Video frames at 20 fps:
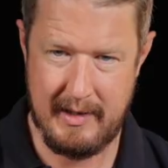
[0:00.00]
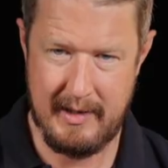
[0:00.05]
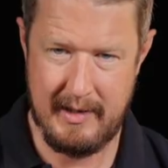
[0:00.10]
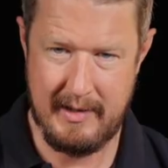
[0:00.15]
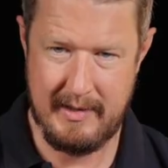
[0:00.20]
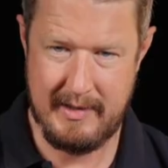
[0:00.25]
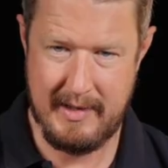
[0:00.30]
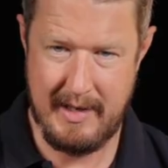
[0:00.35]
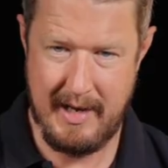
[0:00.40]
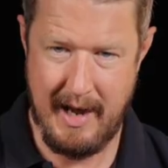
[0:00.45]
can
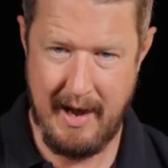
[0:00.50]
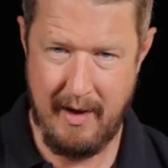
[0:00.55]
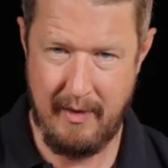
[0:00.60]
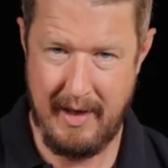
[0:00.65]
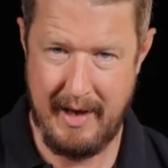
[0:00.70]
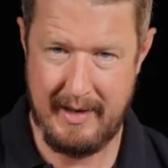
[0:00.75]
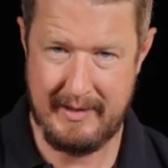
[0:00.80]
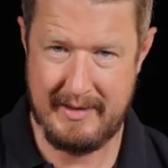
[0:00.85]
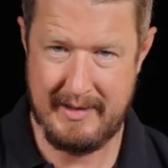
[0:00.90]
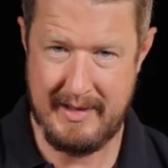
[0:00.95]
you see how
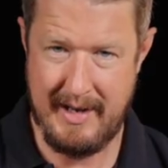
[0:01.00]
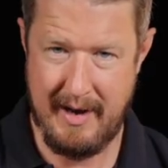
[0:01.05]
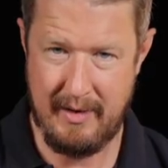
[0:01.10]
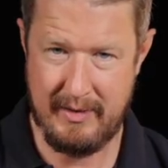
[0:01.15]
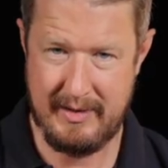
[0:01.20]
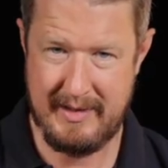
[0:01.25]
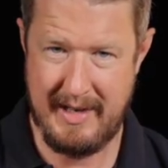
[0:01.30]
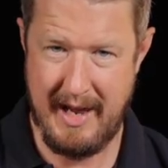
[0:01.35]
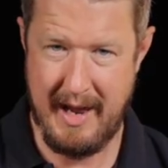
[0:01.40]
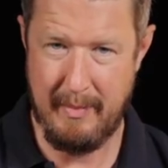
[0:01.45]
that's now
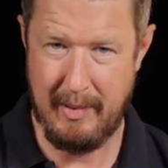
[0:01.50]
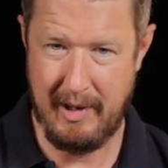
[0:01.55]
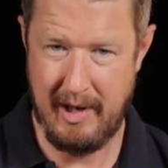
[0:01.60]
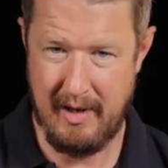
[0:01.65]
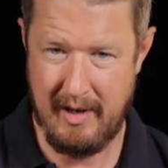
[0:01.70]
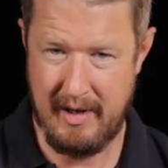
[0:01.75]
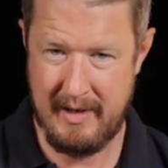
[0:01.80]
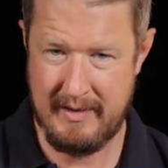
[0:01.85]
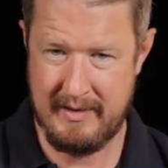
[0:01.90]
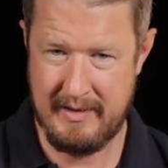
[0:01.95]

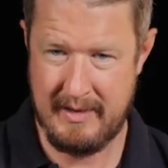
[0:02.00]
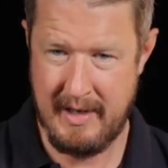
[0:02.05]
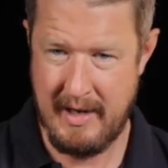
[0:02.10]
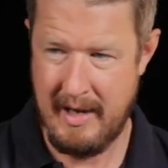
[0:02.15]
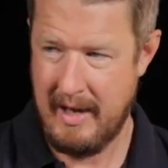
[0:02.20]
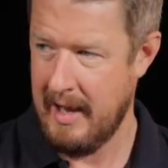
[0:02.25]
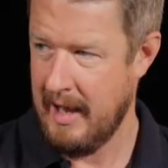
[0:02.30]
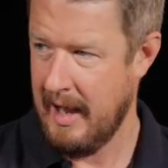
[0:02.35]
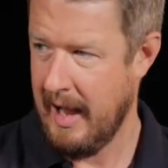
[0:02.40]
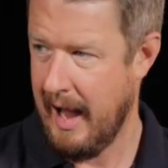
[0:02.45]
stabilized,
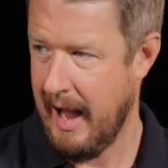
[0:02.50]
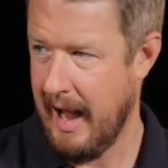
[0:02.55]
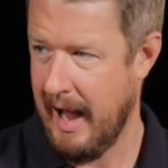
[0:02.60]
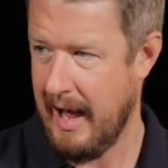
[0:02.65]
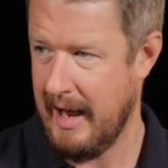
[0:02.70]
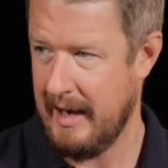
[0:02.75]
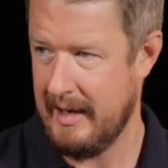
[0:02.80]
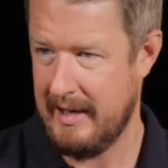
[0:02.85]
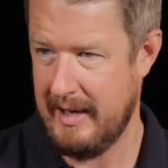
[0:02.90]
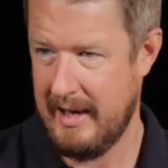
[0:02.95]

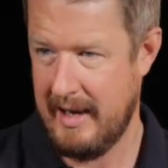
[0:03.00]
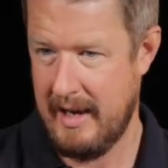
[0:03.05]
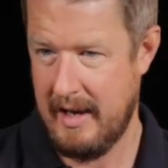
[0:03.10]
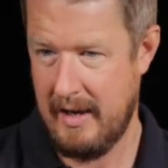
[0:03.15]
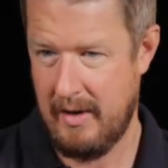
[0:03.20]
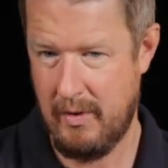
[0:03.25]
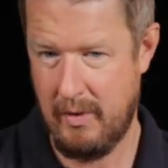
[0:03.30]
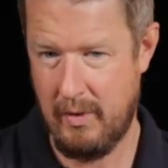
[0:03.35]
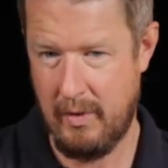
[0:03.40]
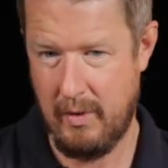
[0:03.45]
and
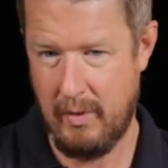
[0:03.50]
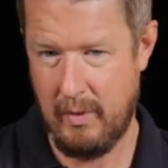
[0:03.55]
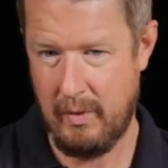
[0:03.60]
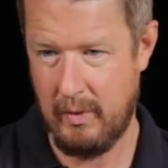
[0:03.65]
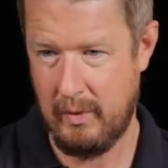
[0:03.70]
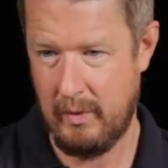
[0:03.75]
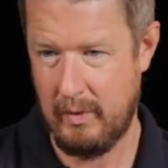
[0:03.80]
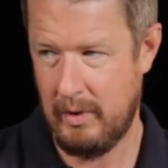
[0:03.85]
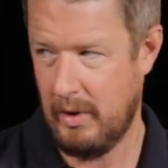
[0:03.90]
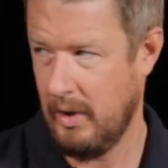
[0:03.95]

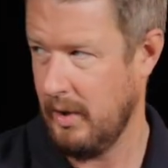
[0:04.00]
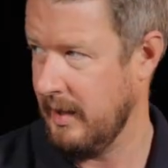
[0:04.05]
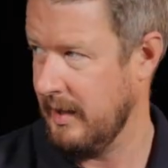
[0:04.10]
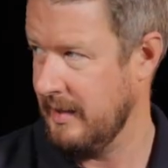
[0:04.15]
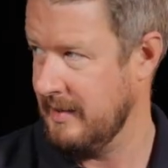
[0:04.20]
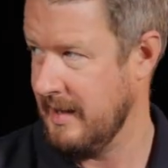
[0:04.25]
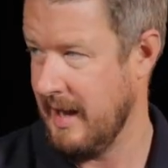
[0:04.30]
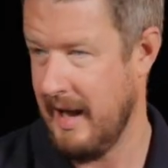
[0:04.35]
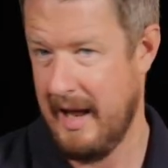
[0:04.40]
it'll lock into